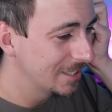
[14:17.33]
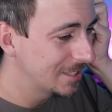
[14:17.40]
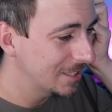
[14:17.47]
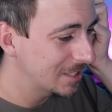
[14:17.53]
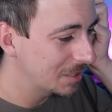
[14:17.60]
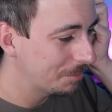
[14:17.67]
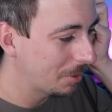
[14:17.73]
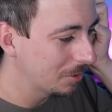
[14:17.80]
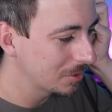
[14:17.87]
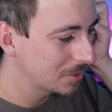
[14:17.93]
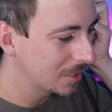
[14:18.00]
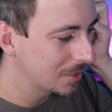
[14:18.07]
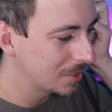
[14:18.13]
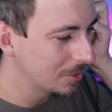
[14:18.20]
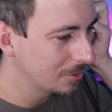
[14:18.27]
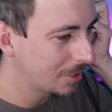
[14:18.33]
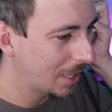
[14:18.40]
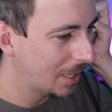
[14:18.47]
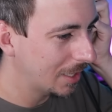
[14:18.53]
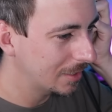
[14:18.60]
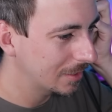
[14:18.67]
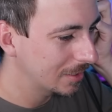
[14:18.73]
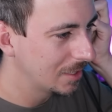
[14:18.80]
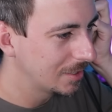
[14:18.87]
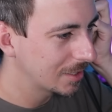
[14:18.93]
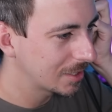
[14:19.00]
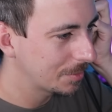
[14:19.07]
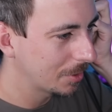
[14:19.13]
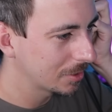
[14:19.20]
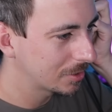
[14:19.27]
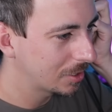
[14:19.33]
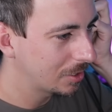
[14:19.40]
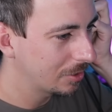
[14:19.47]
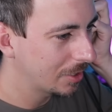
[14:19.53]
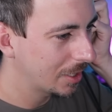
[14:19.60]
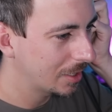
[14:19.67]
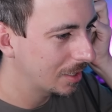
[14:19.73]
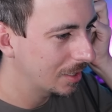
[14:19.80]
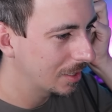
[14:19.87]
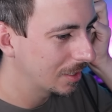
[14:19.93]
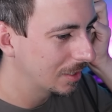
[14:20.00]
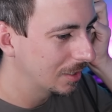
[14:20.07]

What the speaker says: Is it supposed to do that? Is it supposed to do that?